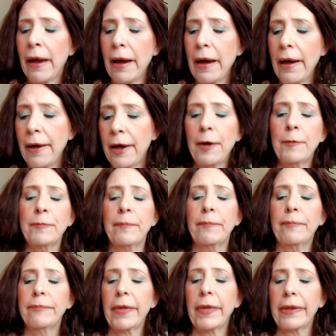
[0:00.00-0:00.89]

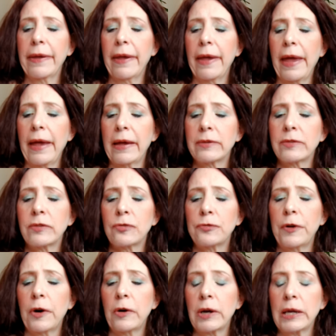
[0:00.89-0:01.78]
um, as
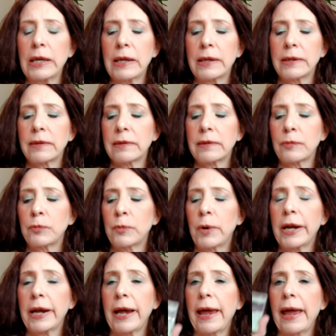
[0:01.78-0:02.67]
far as
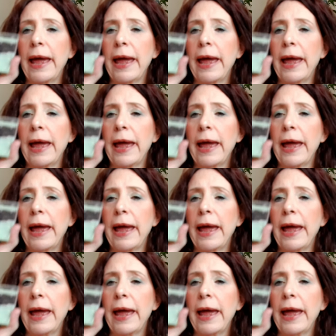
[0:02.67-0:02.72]
what I